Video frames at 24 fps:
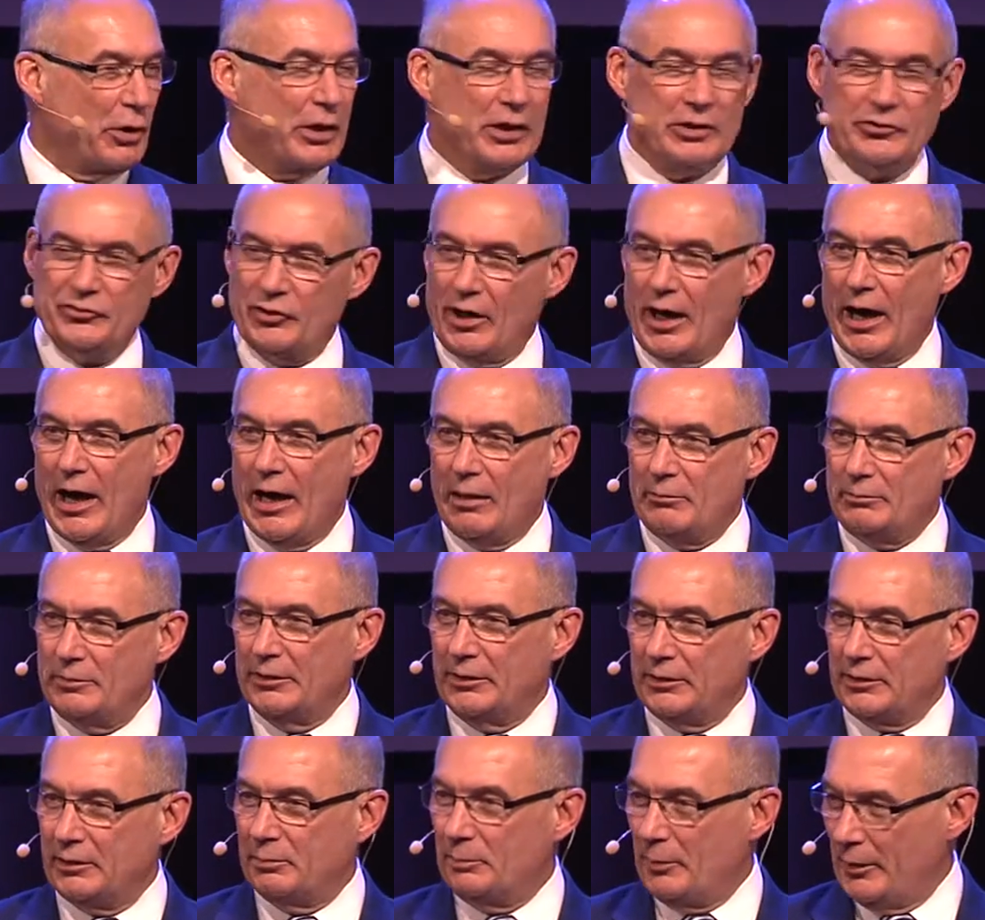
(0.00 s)
a job in a
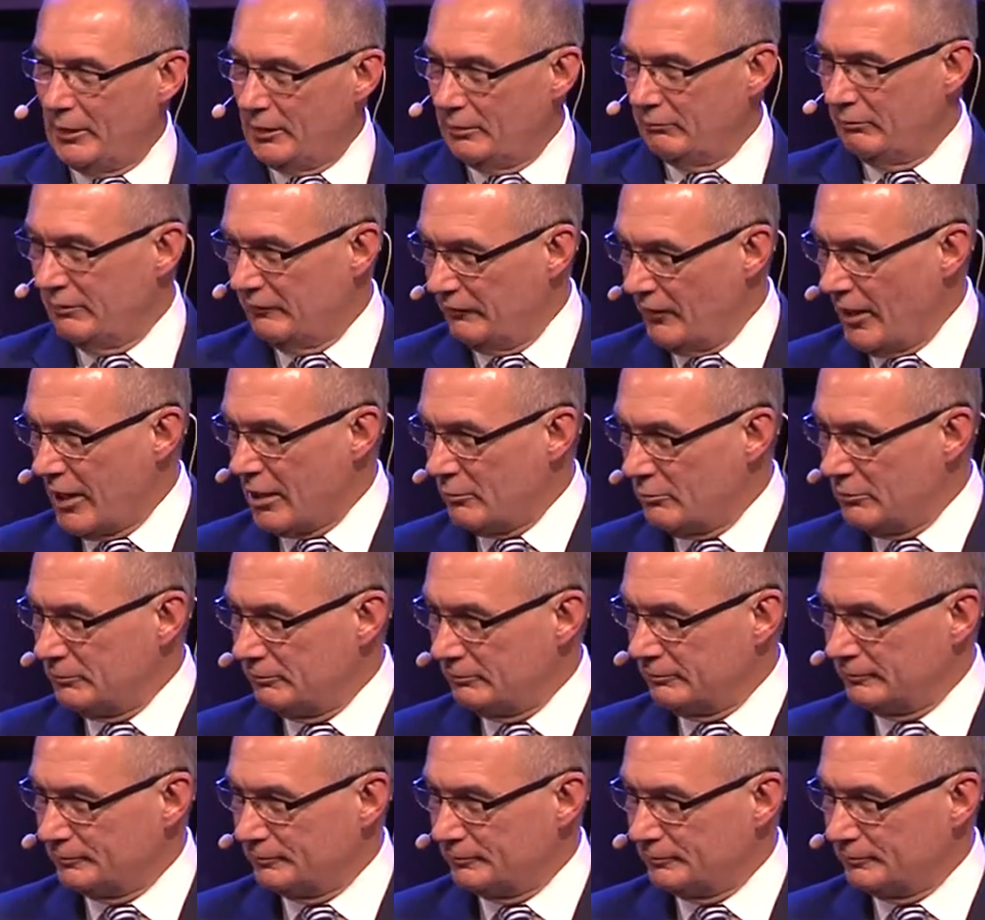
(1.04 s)
competitive environment,